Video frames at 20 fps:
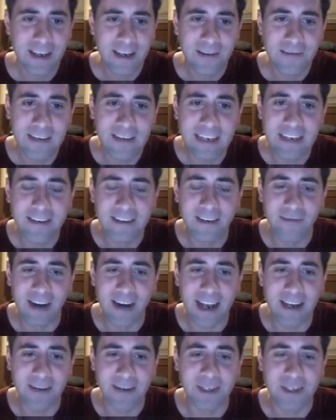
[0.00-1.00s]
You need to
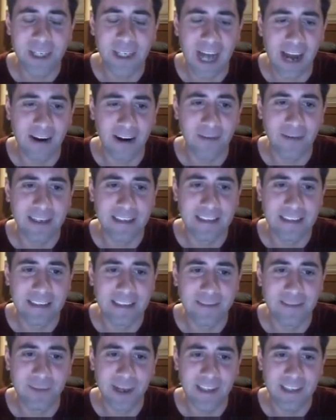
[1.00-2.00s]
rank up Shatter because
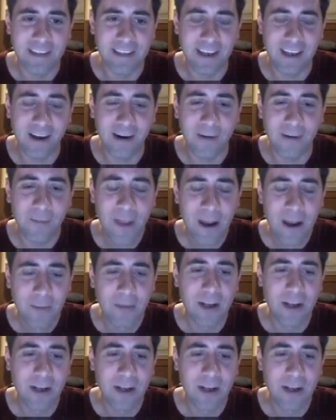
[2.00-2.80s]
it's his best skill.